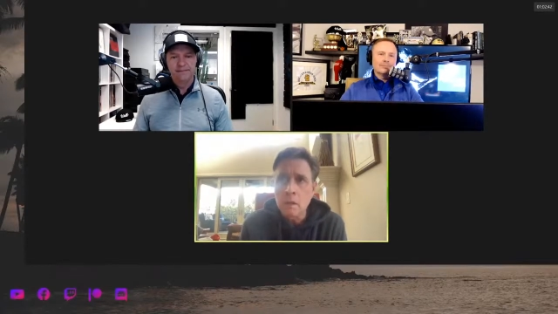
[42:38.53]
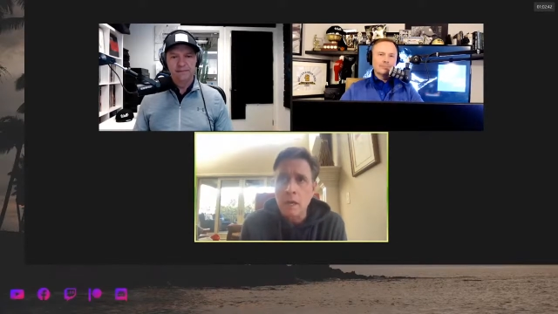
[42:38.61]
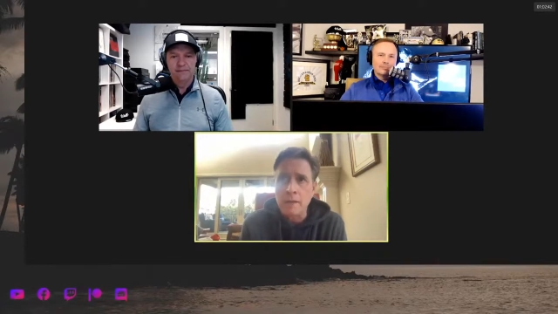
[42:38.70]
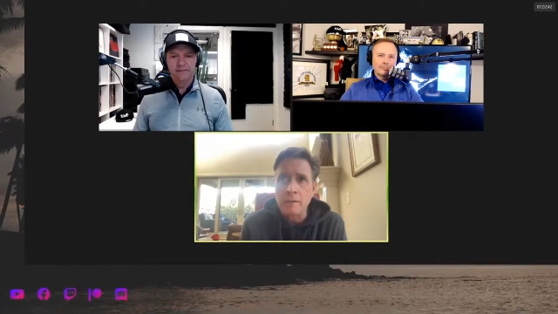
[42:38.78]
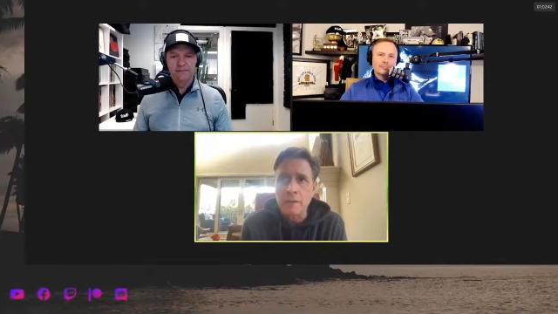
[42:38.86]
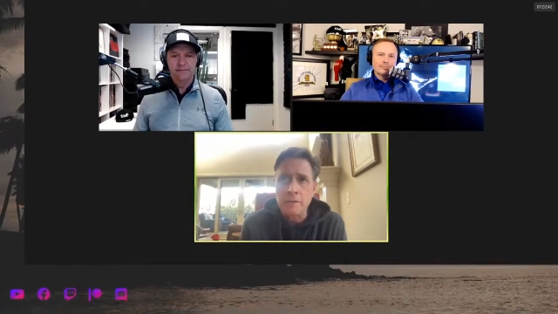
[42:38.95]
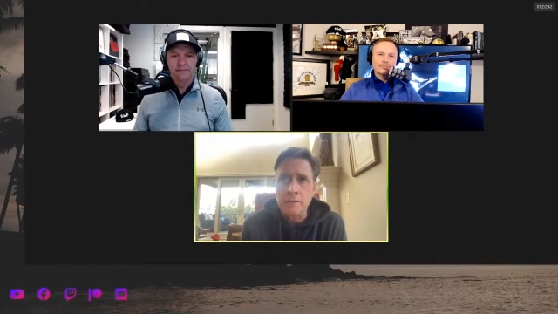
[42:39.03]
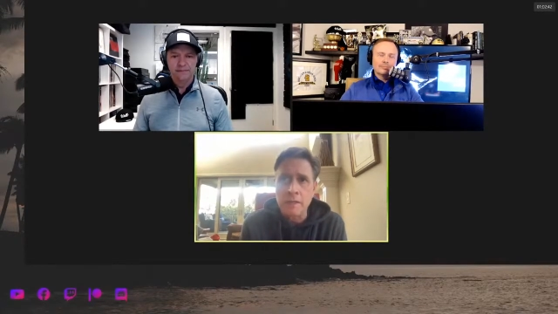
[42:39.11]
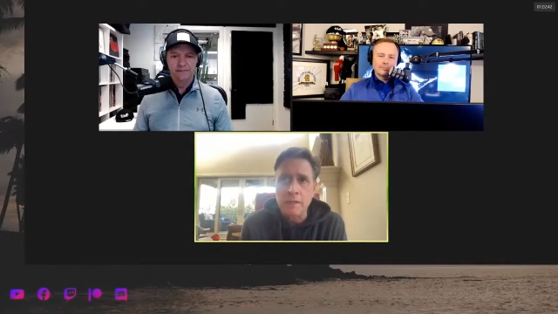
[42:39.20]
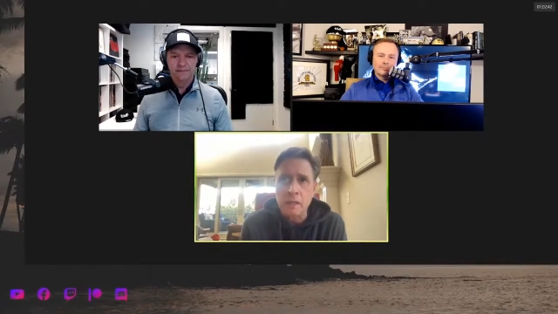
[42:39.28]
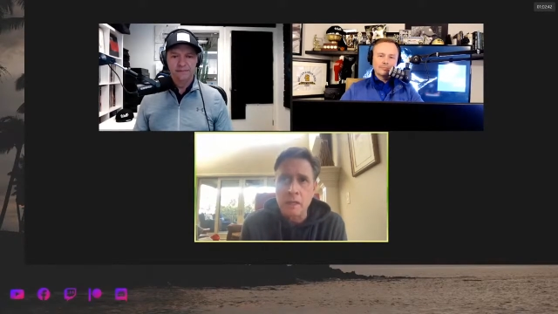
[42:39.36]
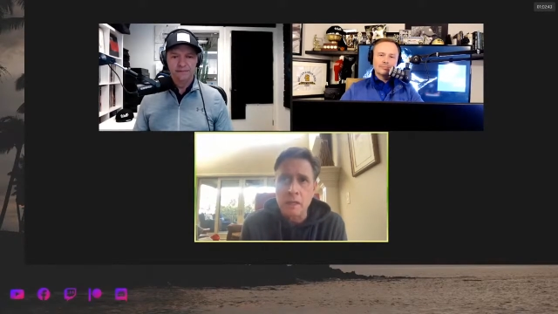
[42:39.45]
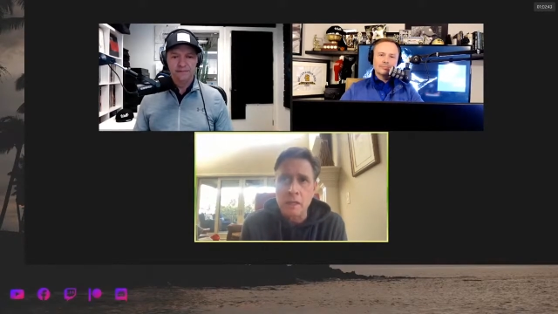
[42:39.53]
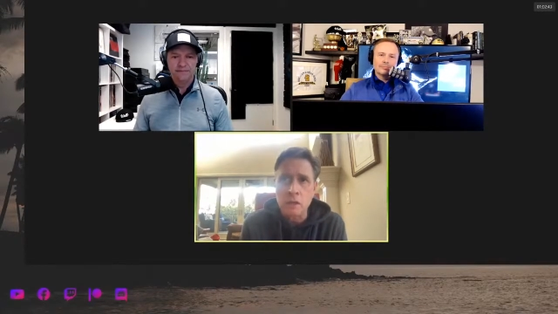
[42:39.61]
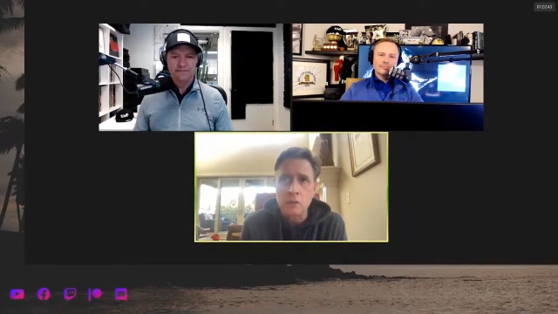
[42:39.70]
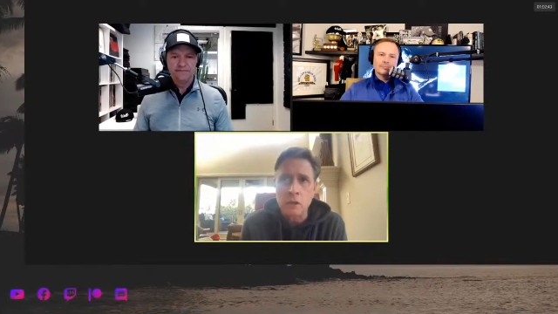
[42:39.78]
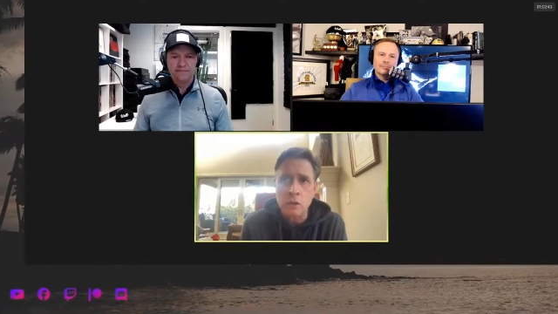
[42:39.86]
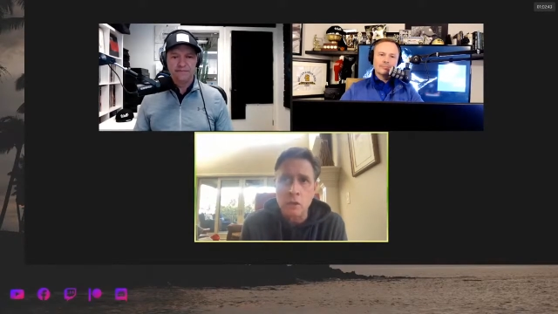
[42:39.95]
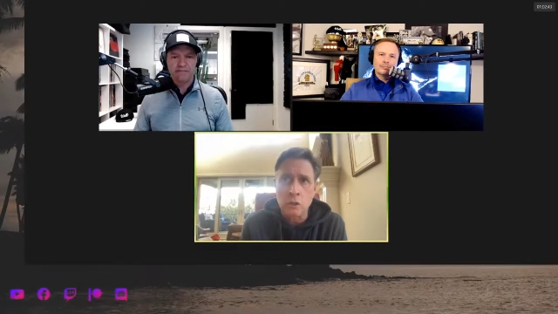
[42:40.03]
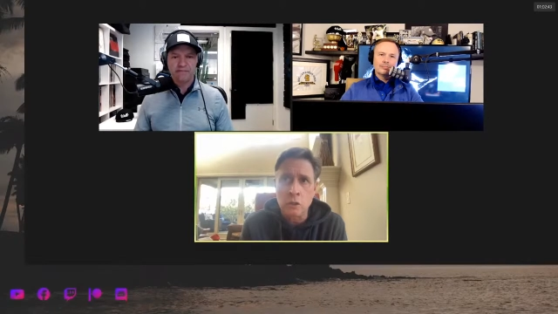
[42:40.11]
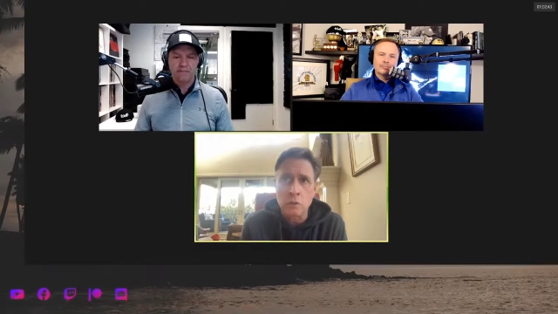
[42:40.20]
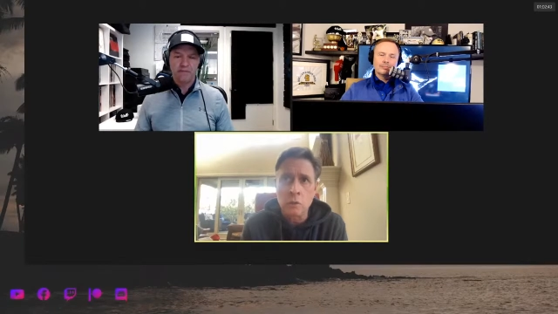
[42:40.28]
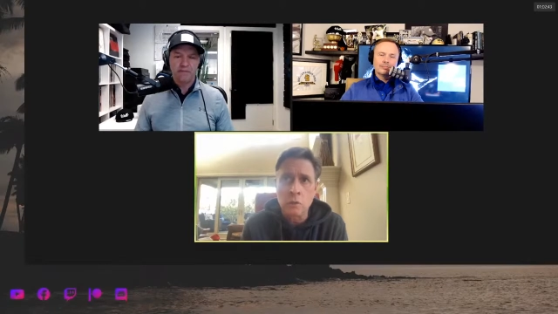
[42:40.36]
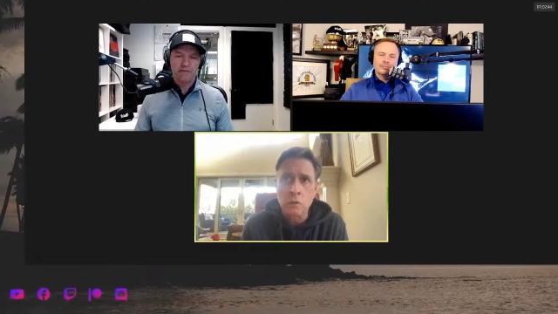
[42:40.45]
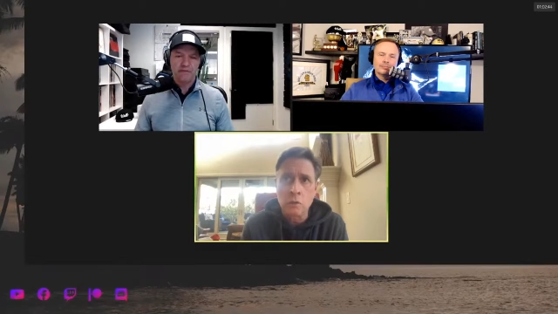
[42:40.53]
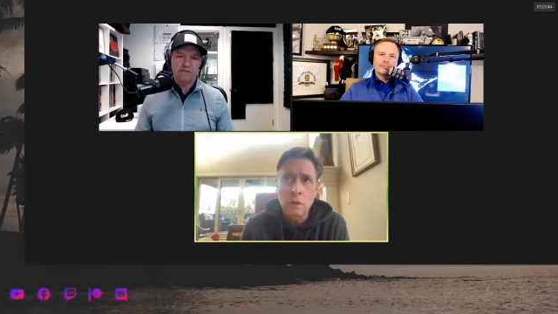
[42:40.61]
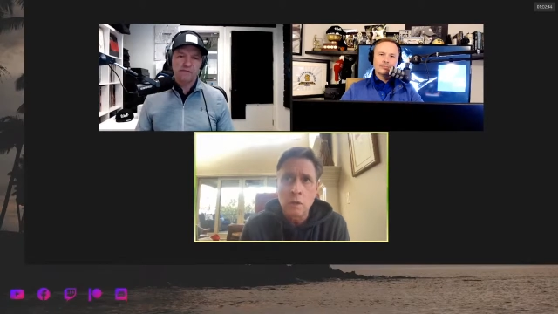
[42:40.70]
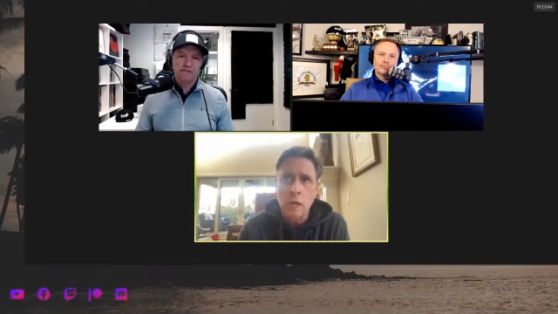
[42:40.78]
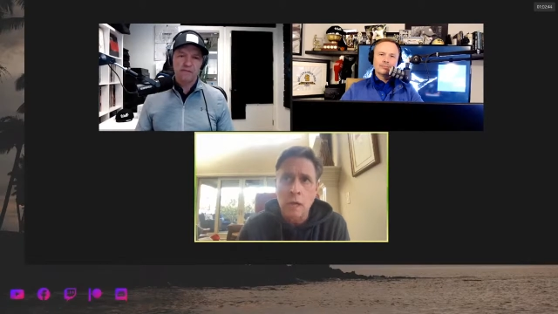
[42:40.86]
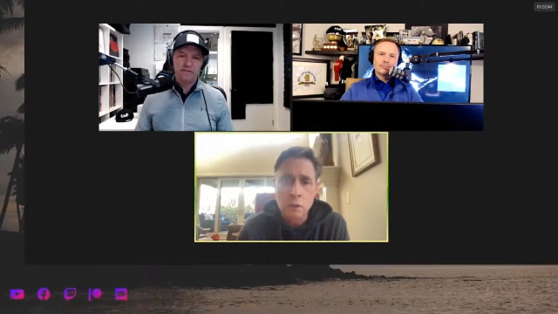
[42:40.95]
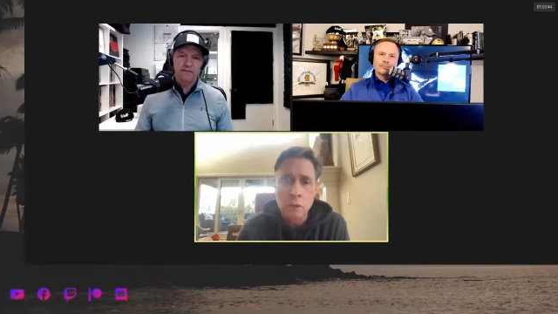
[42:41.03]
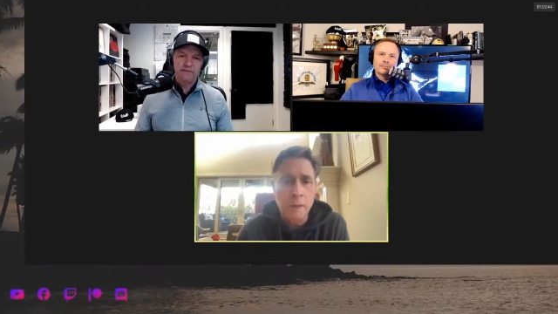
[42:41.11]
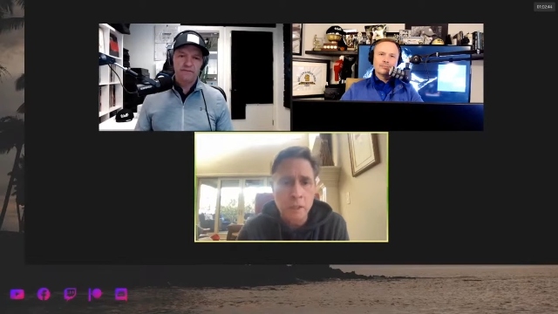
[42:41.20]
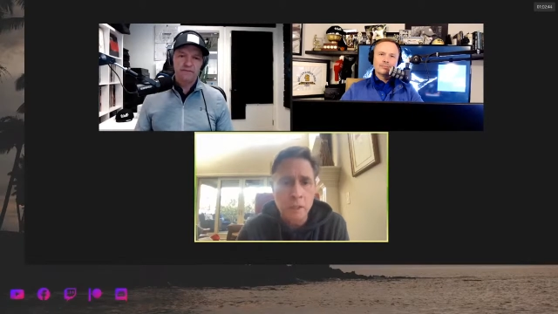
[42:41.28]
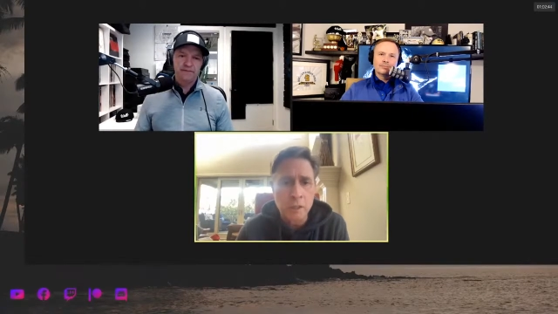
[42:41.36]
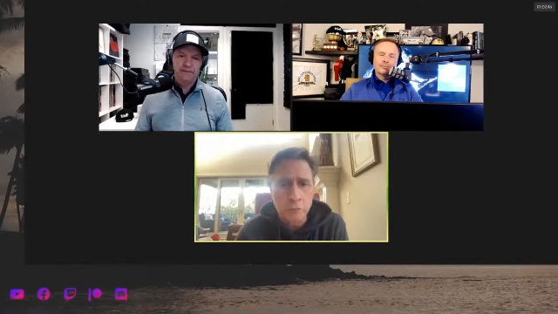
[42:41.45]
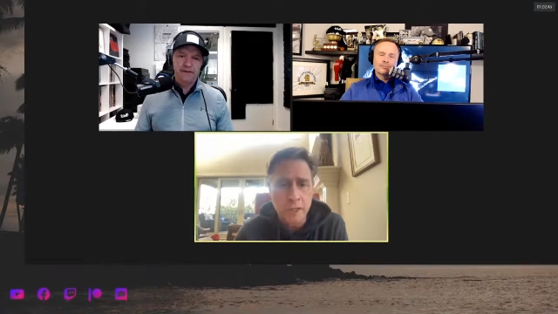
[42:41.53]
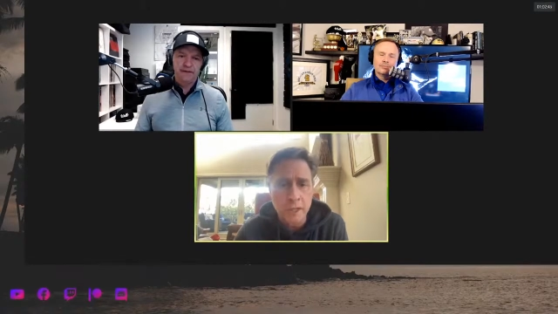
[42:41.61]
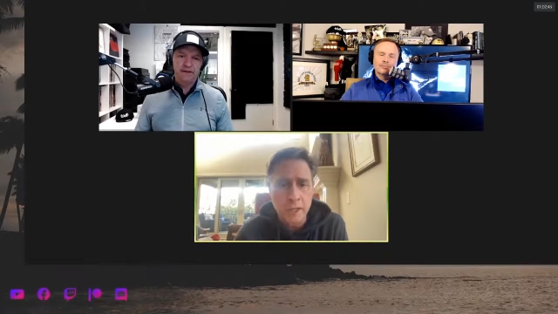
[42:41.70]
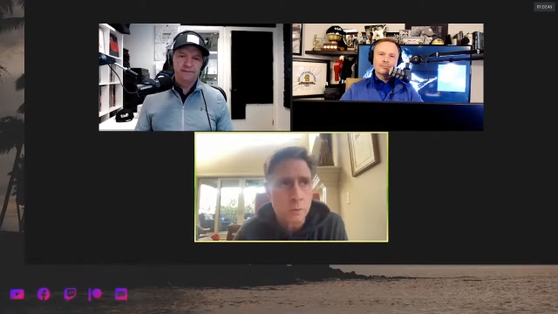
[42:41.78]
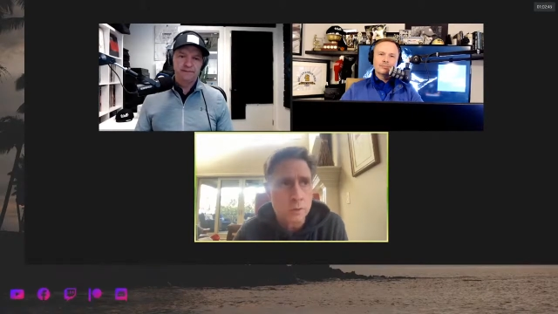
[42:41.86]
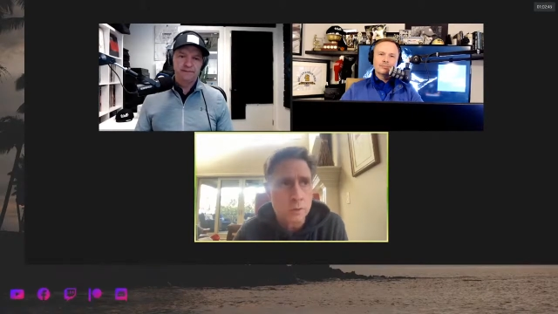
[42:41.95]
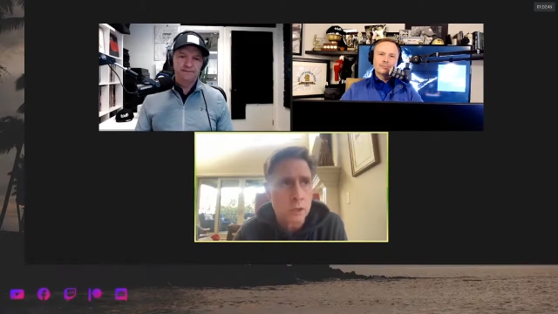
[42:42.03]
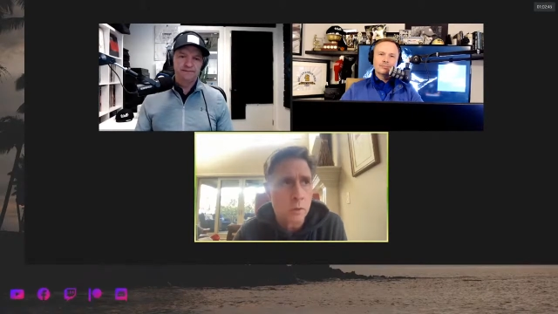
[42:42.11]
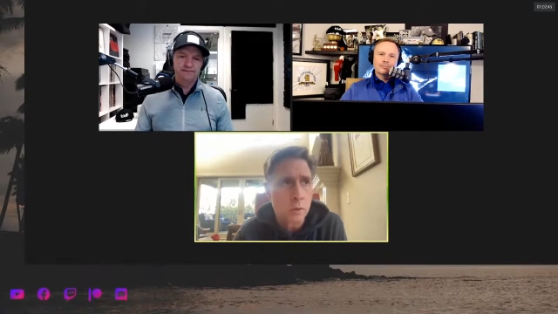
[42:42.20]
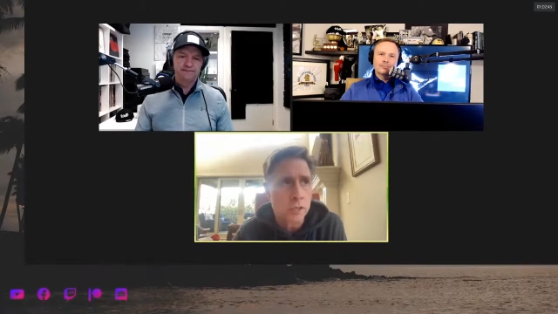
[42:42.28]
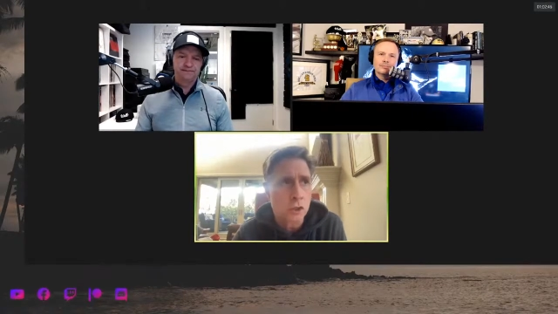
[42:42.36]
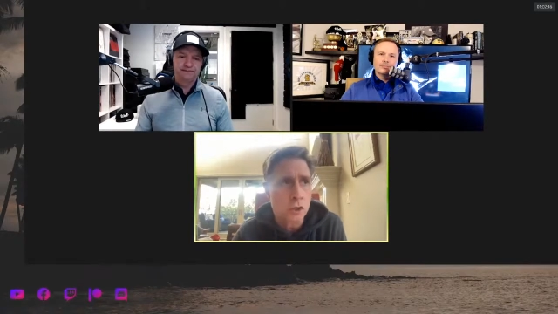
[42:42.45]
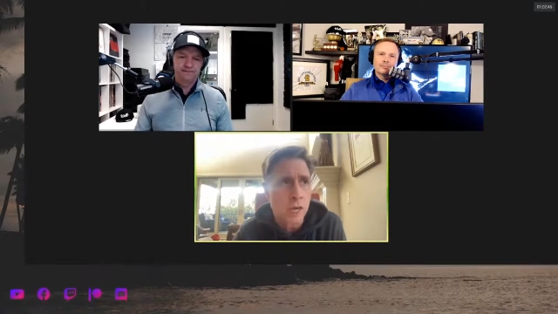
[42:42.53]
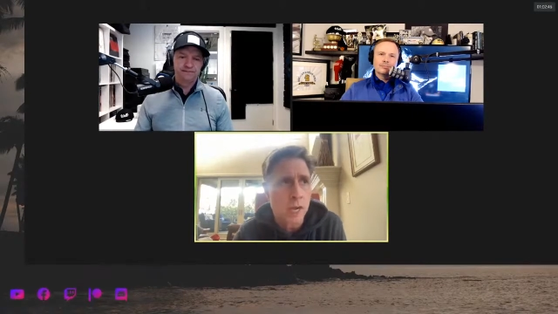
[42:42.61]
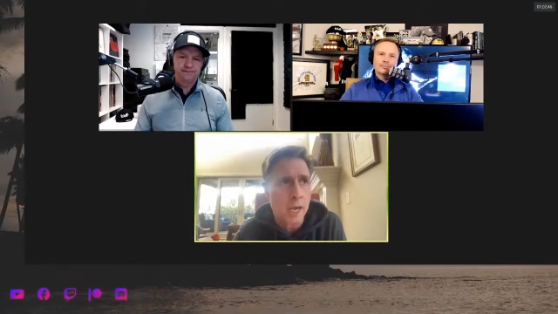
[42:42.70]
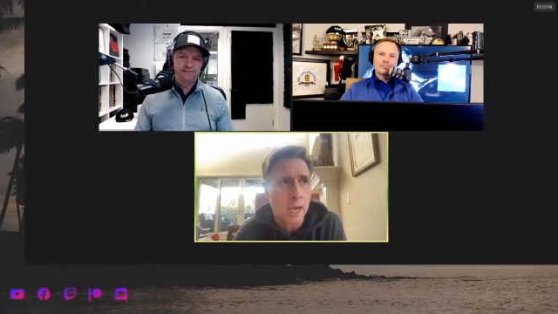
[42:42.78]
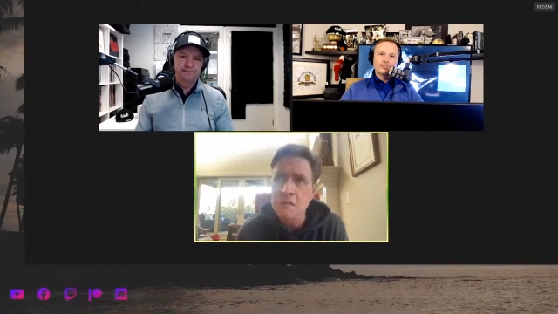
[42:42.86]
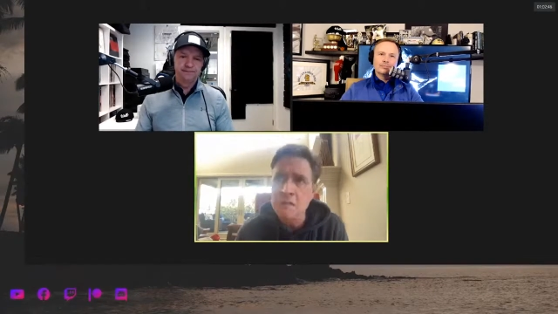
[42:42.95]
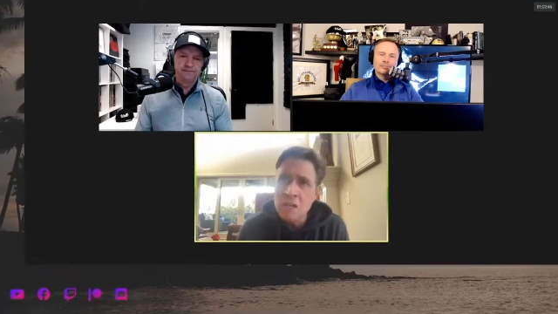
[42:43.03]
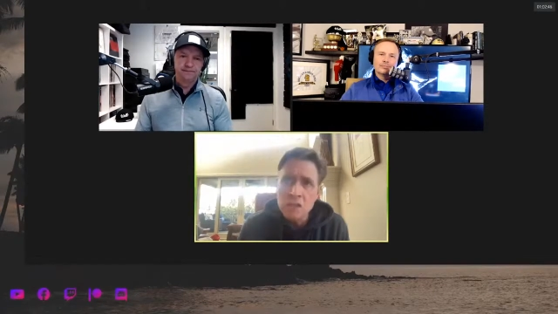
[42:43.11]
I think that he is going to do special things with the USGA.